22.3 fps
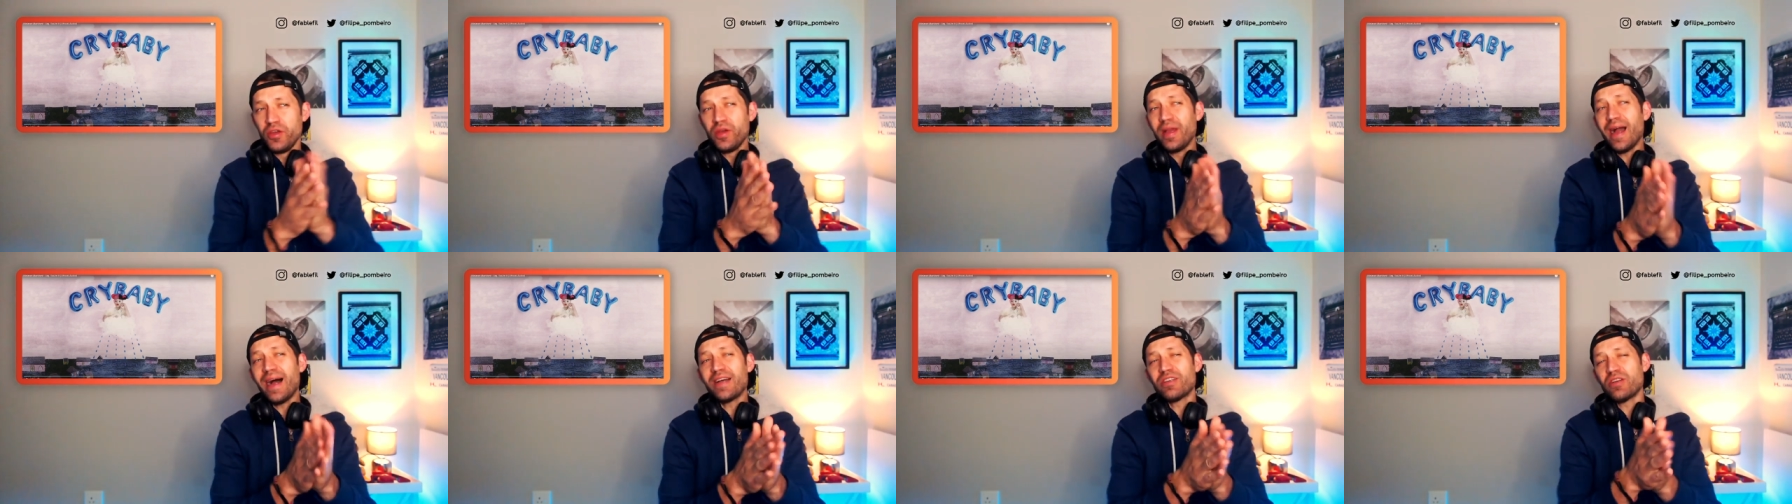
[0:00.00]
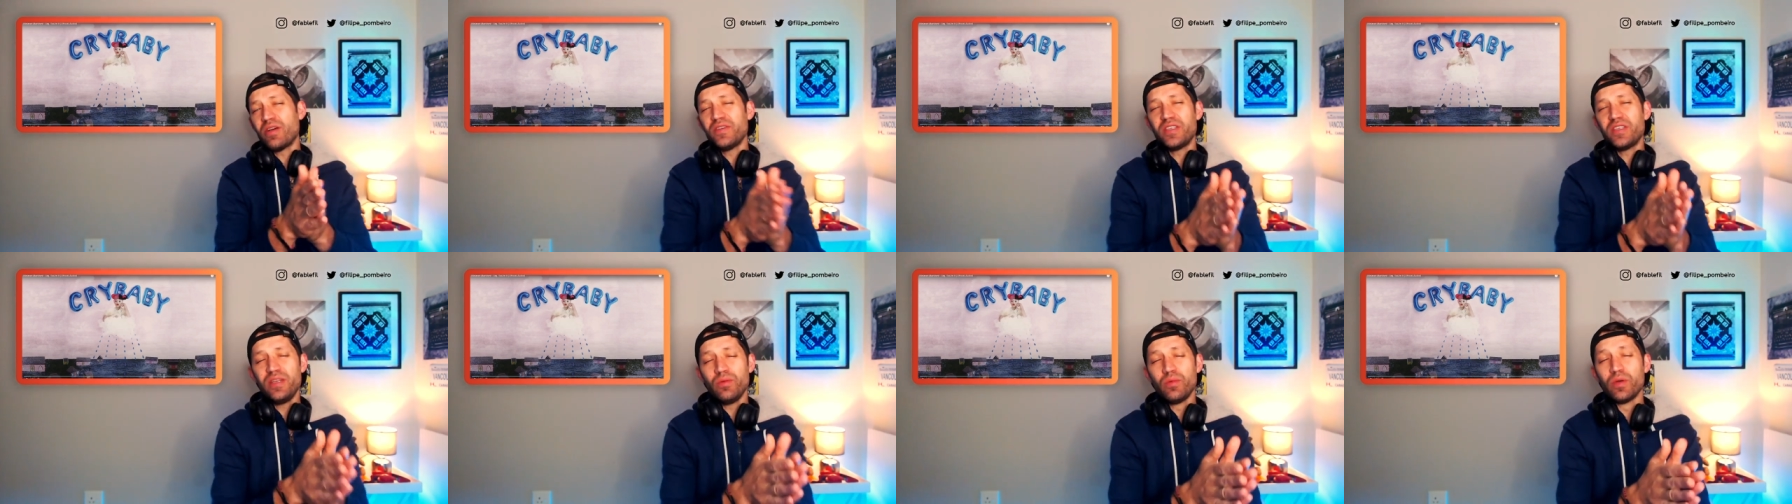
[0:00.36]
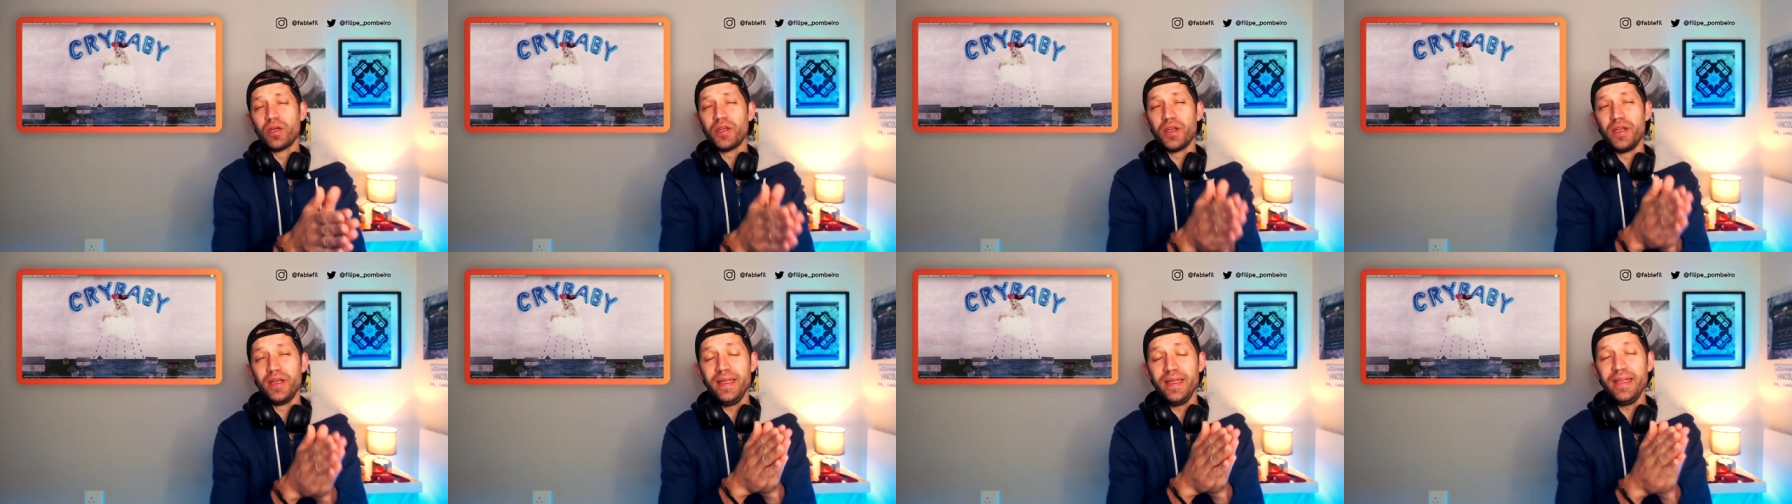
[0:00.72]
you guys obviously were
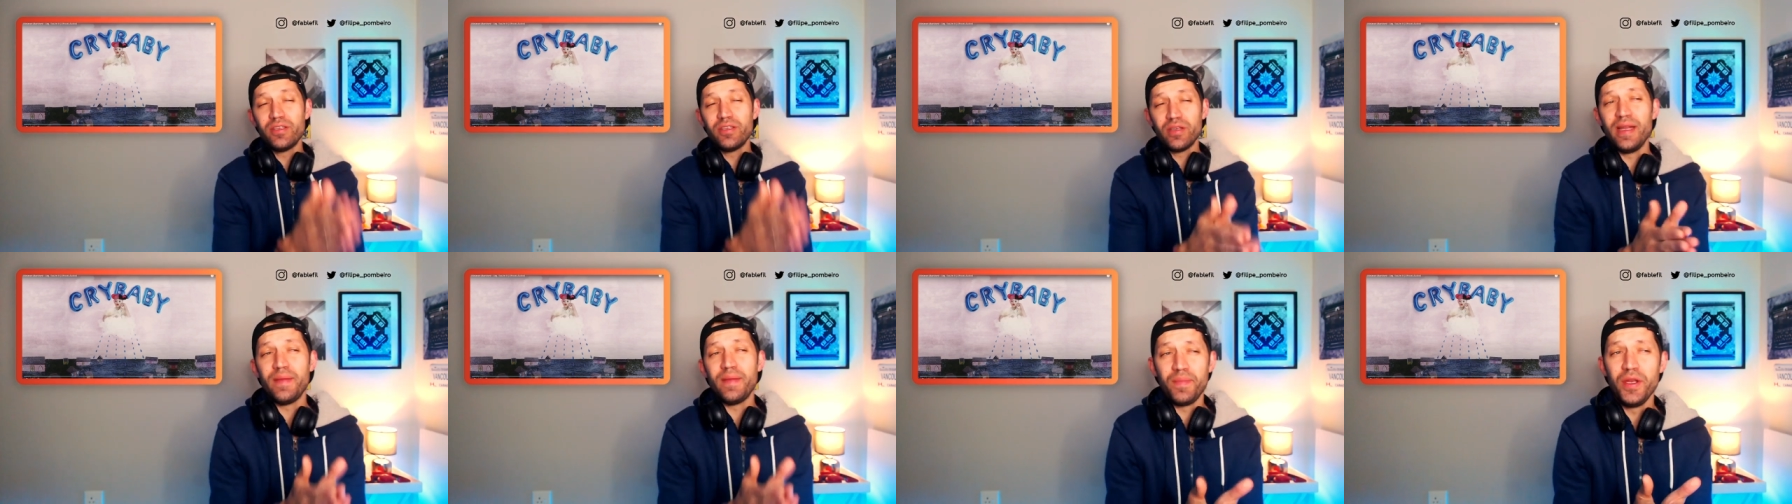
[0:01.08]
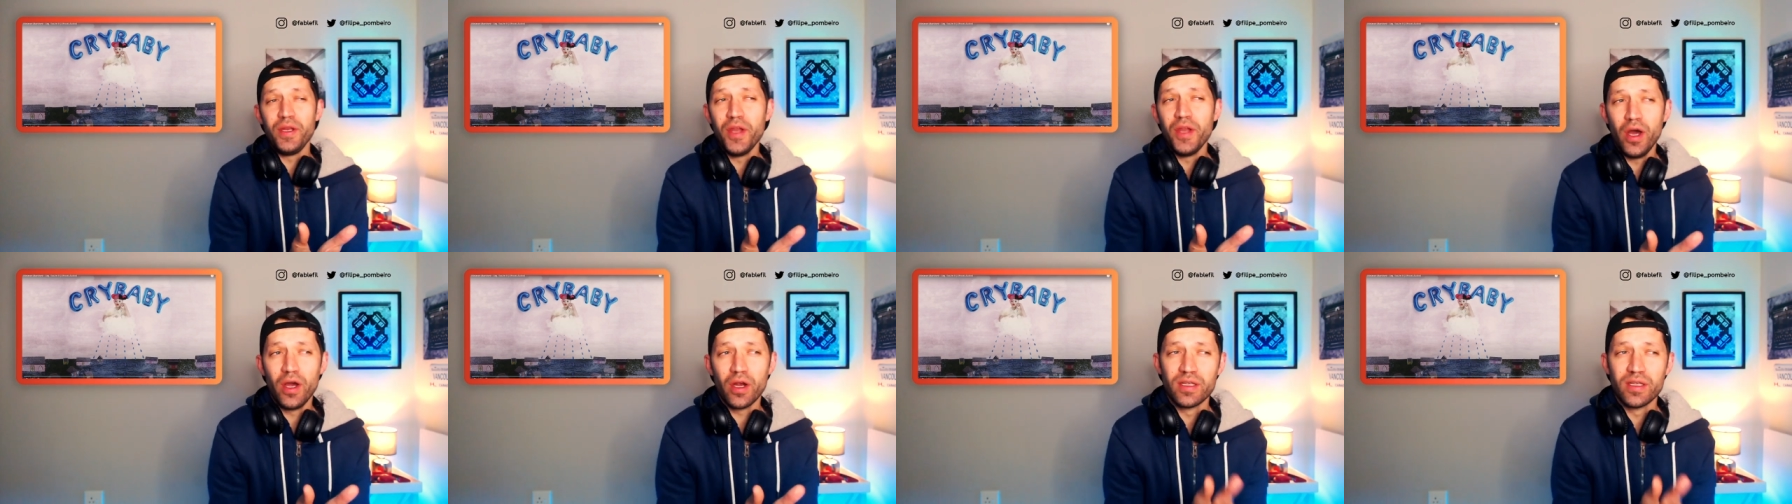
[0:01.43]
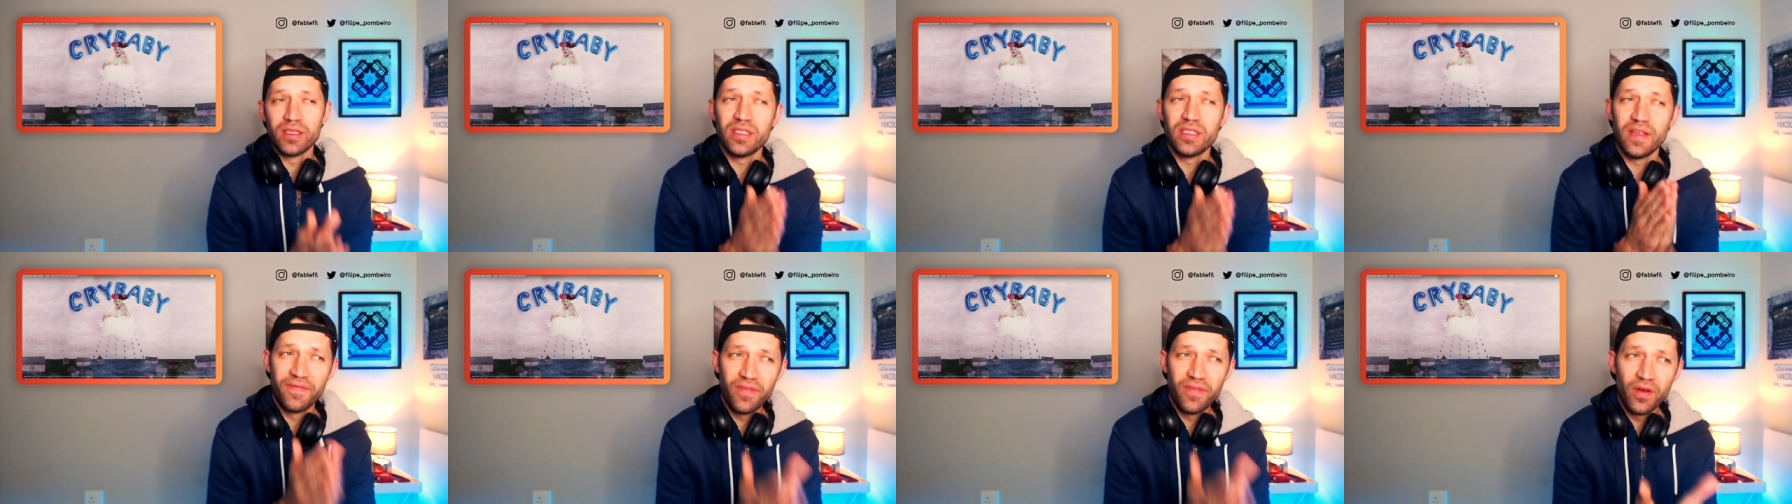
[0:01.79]
going to need to let me know, because
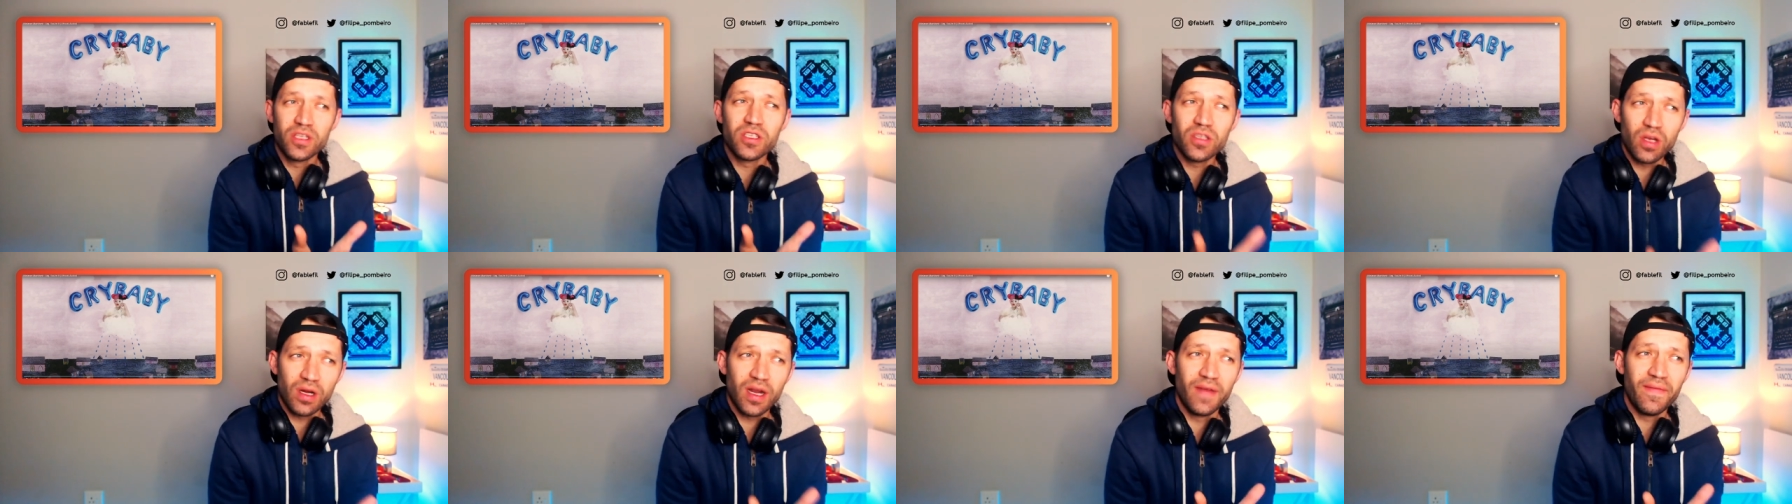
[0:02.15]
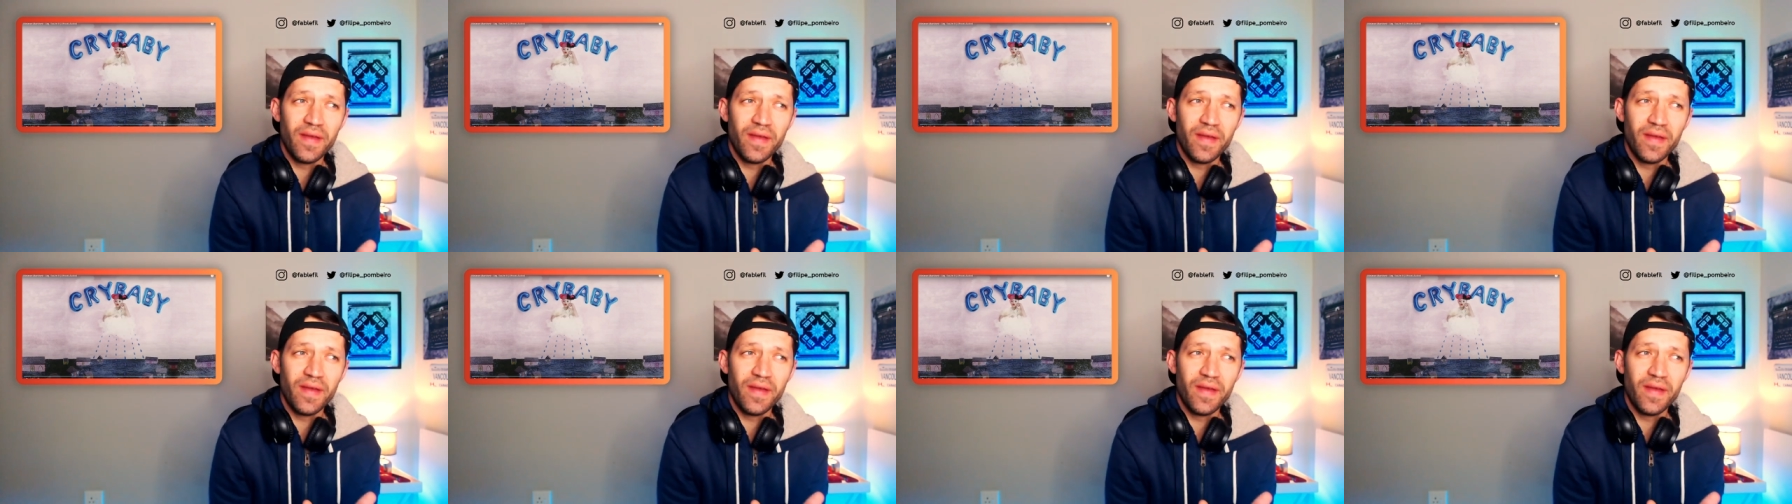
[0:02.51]
it's the first song I've